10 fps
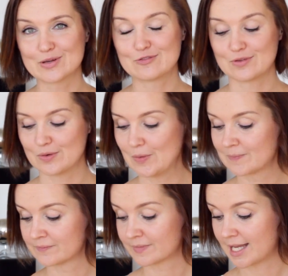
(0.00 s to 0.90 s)
If
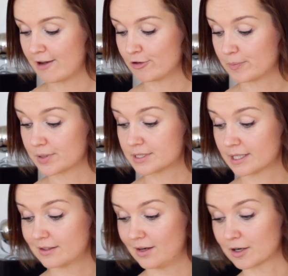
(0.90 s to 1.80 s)
you have a
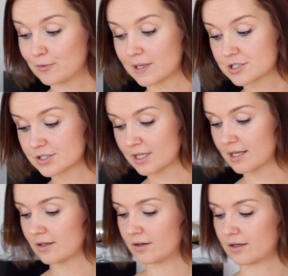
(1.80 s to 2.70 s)
particular question
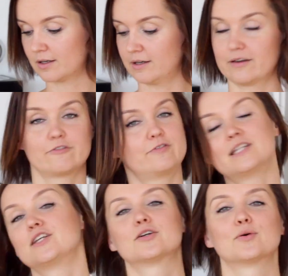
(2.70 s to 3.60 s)
or a
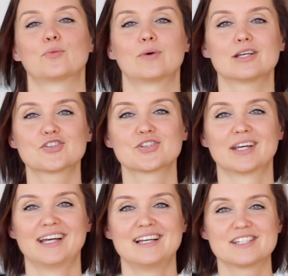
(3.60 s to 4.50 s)
video
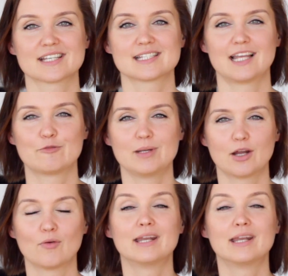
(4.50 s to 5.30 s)
wish, just let me know.